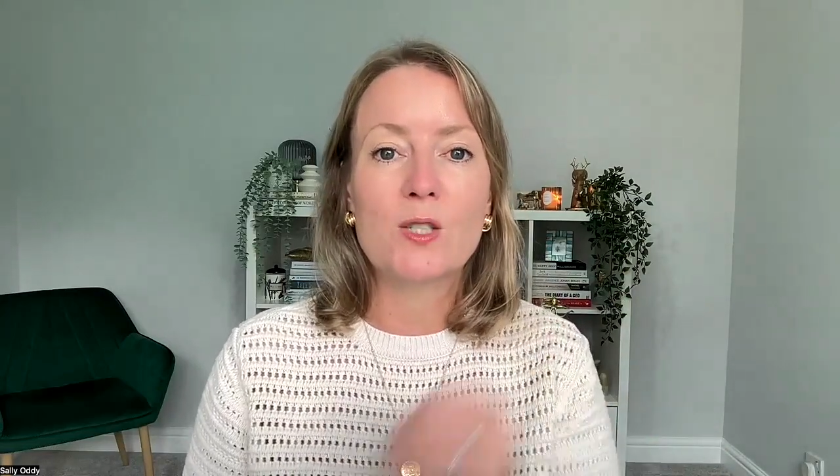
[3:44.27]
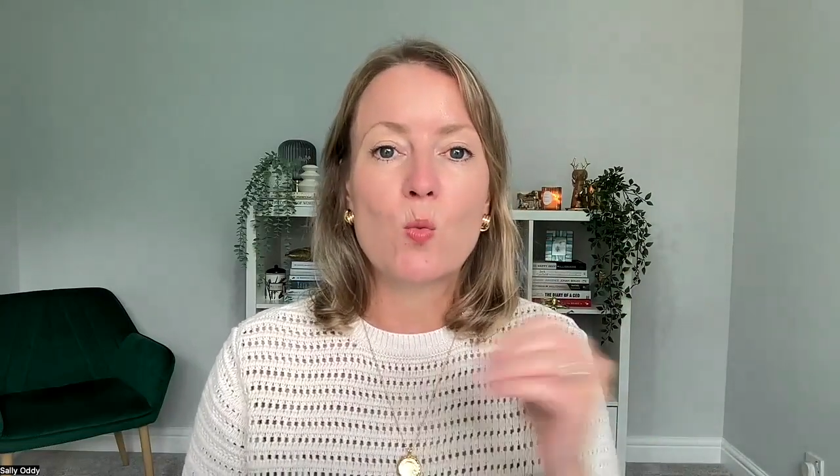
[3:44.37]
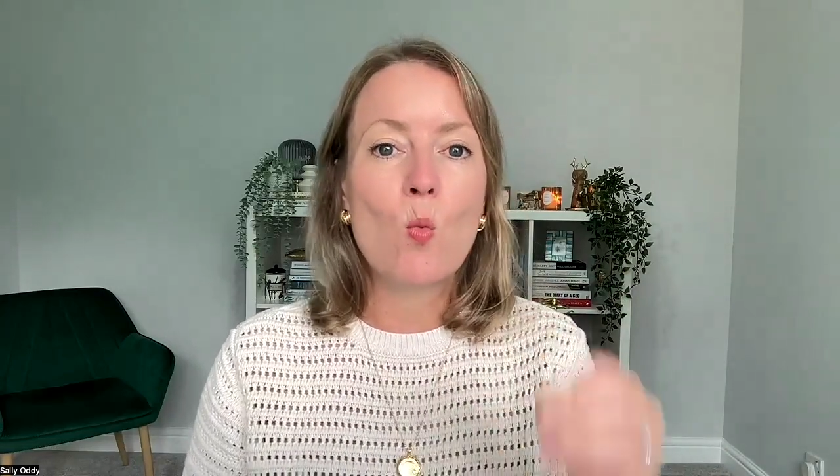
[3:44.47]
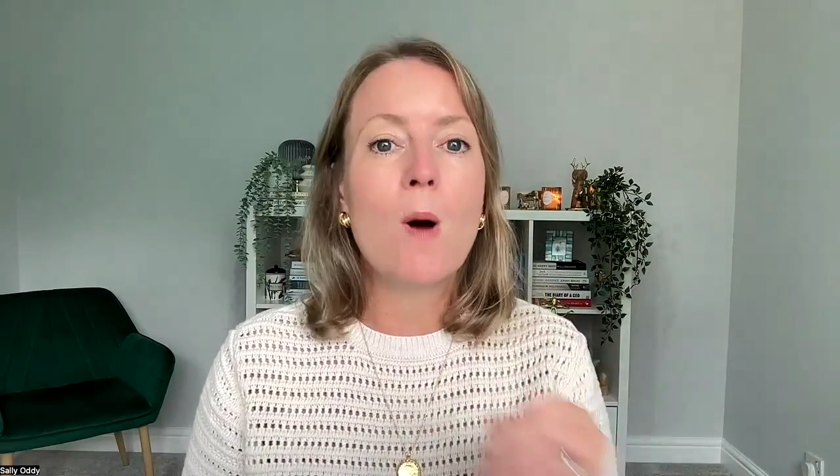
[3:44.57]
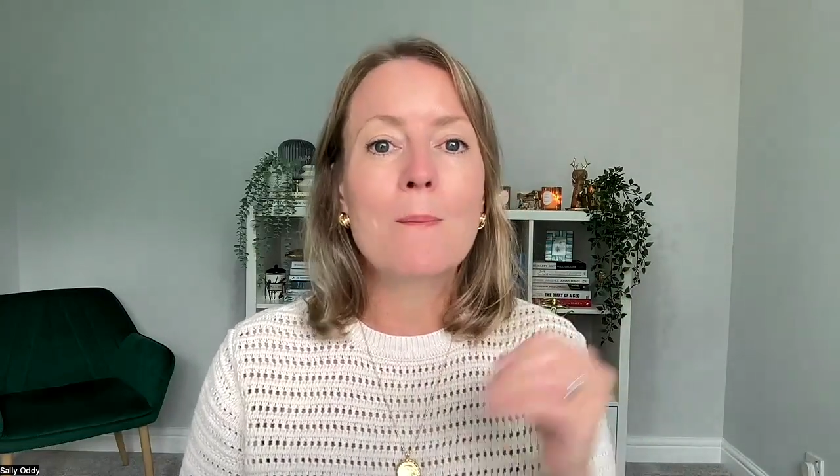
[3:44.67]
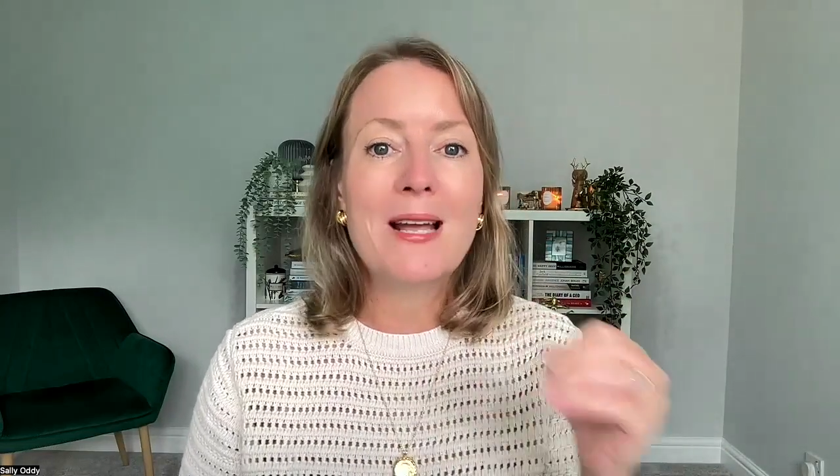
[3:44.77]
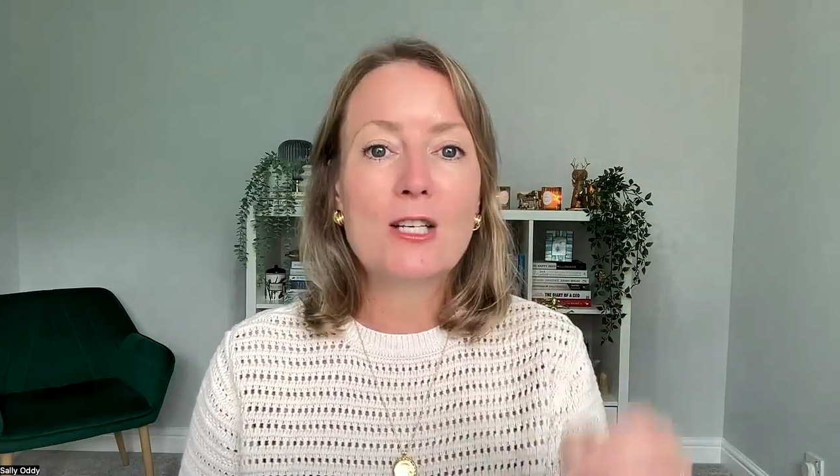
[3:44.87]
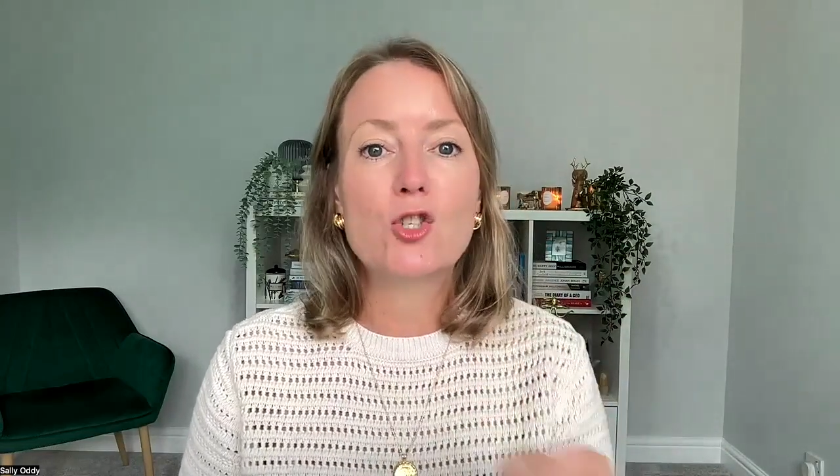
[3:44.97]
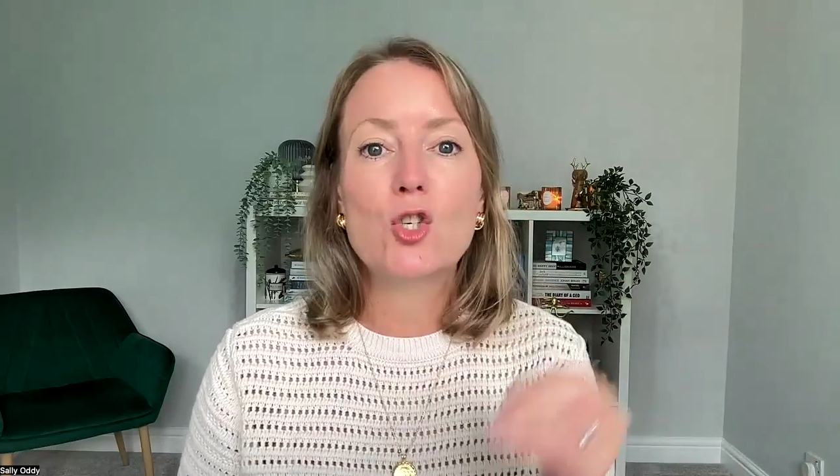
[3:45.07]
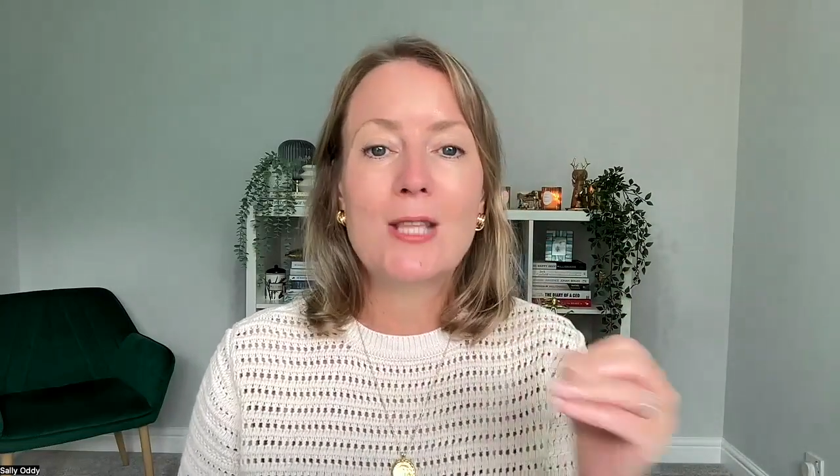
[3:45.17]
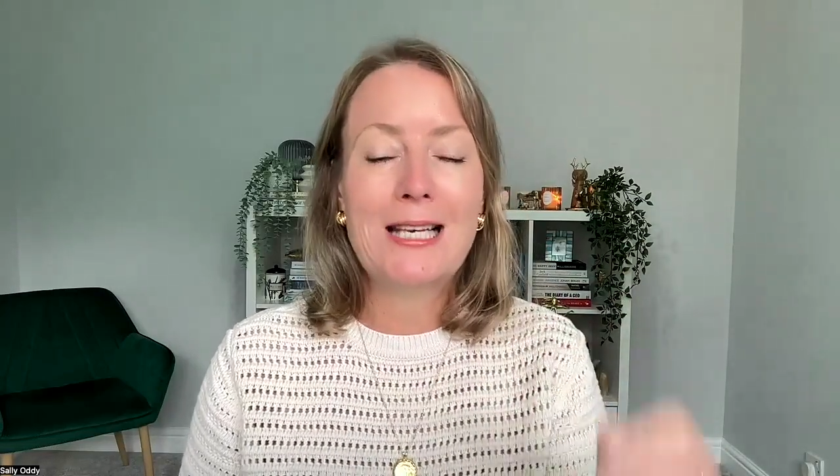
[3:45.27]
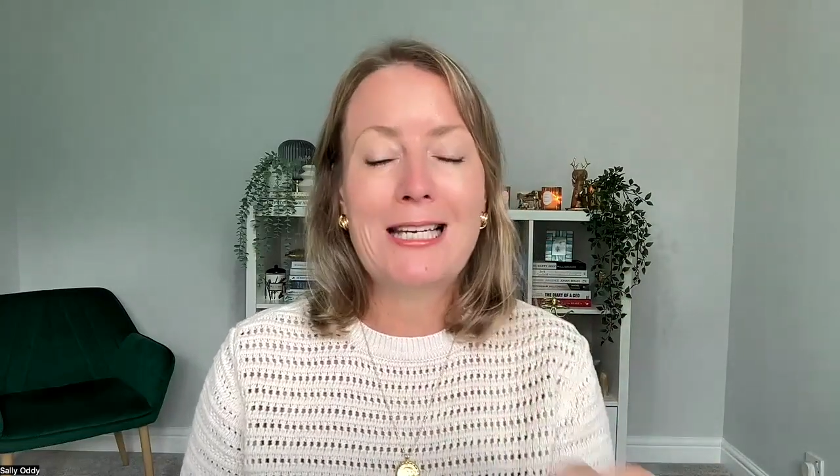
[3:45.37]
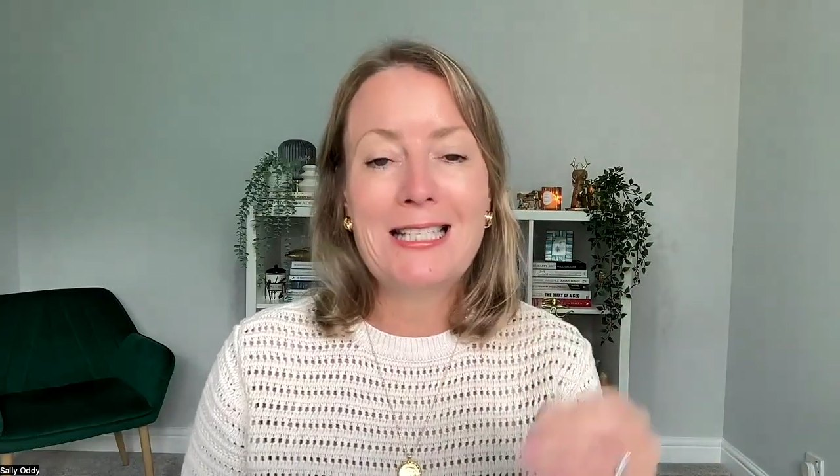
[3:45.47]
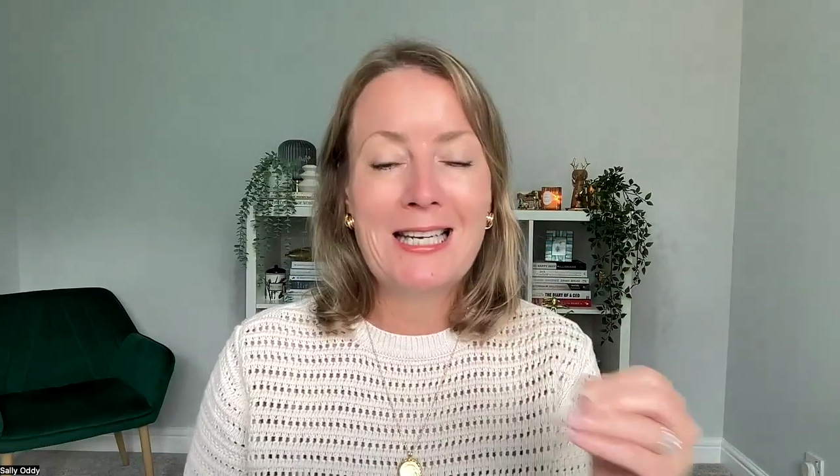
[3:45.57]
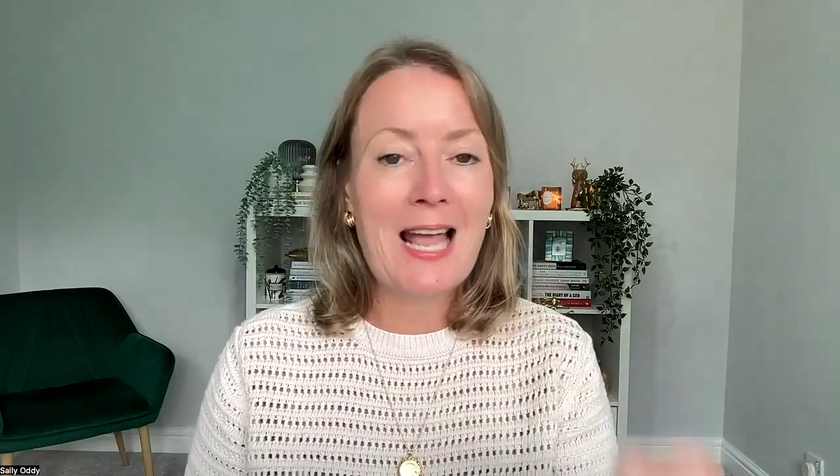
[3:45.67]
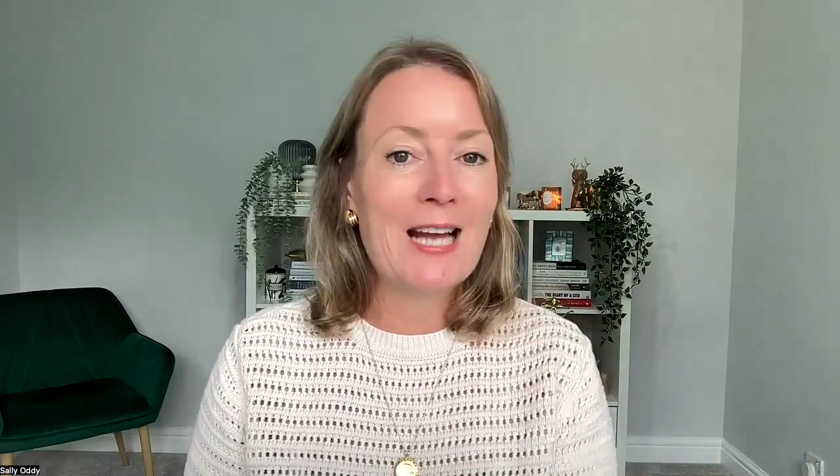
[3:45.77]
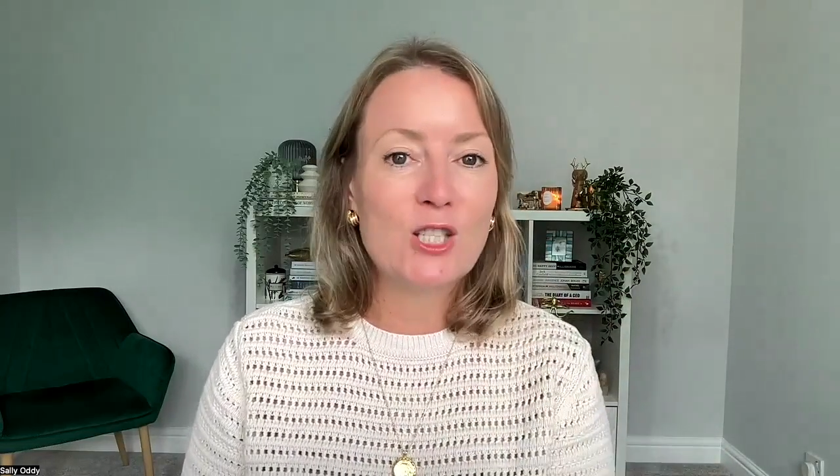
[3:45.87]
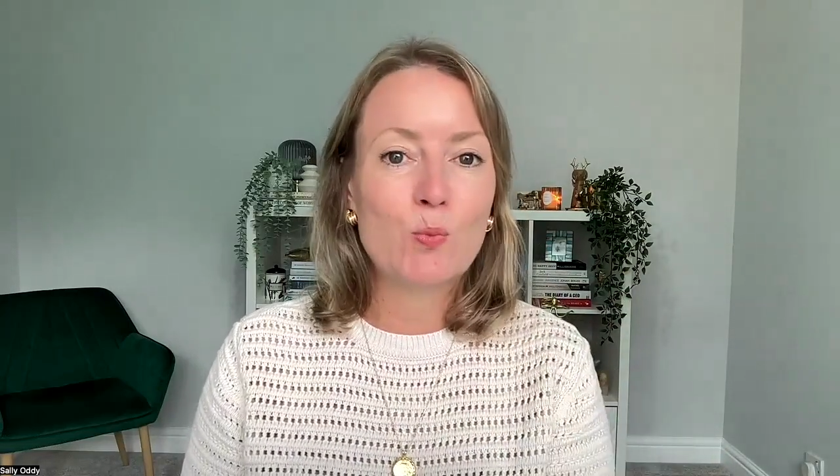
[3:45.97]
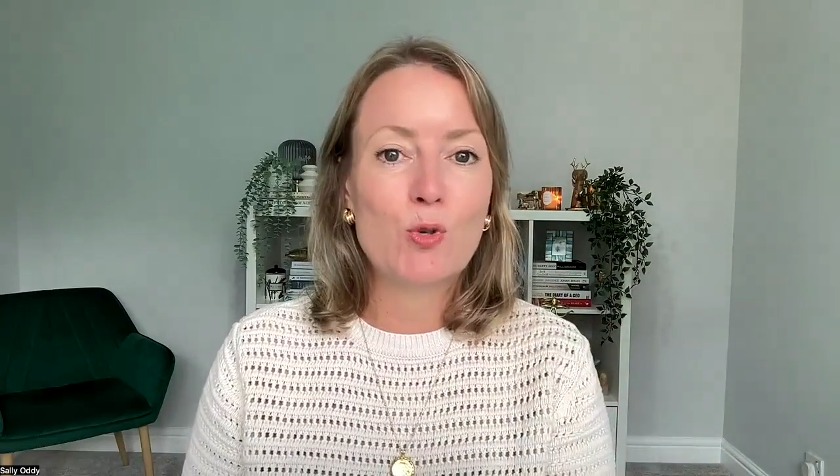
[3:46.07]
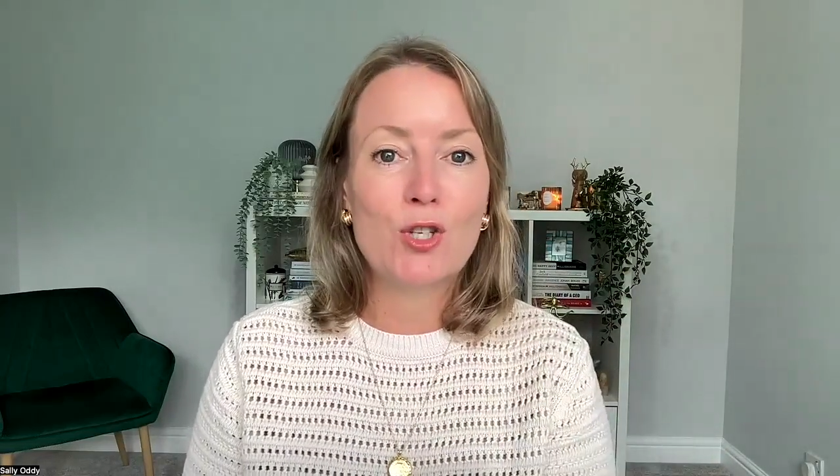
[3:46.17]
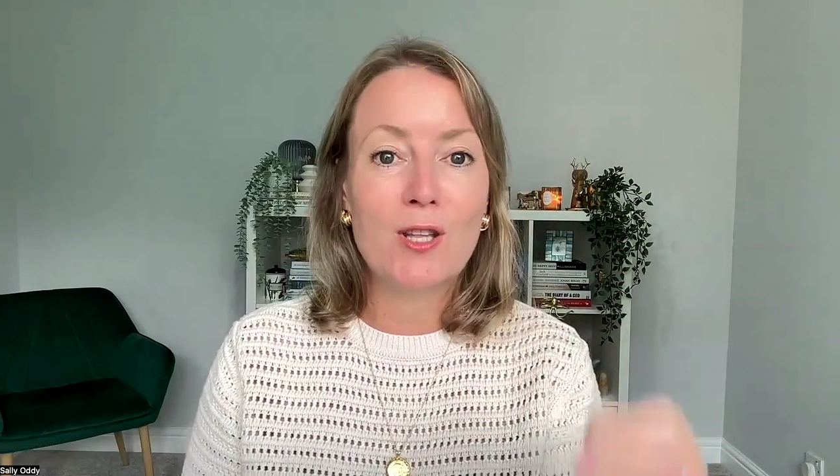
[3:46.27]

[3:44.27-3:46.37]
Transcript: What makes you the leading expert